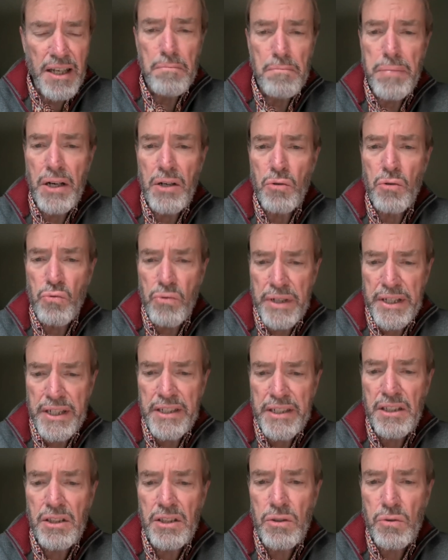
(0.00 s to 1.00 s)
but
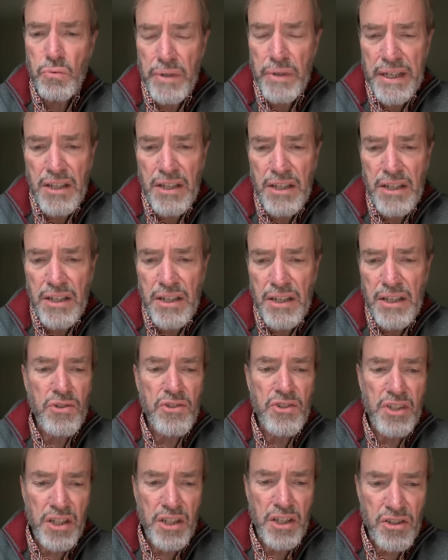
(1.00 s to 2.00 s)
real resource
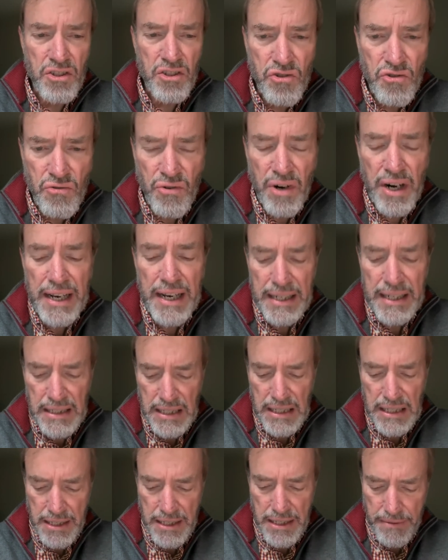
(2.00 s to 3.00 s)

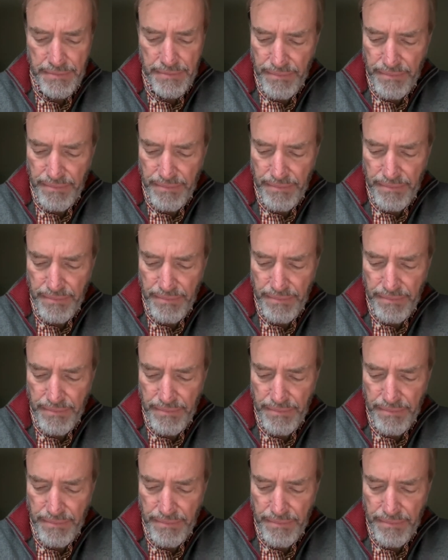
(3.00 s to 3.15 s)
constraints.